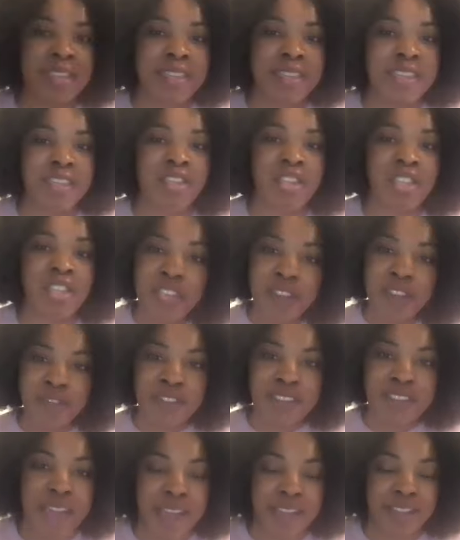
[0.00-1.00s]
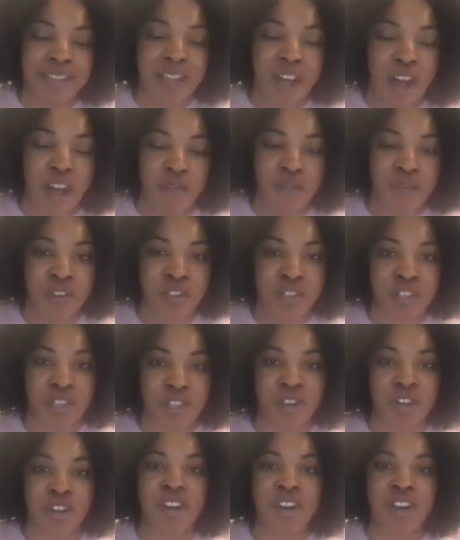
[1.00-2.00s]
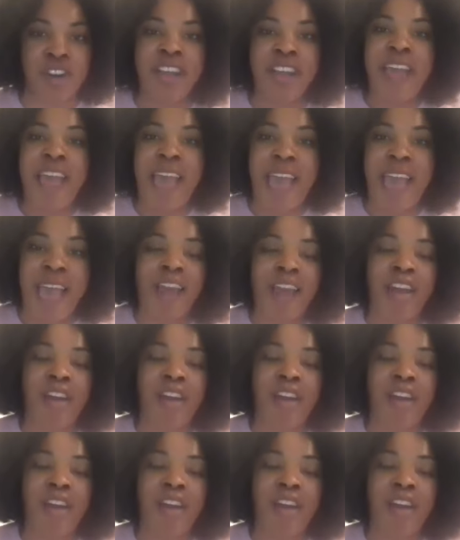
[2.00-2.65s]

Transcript: the Chief Tax Officer at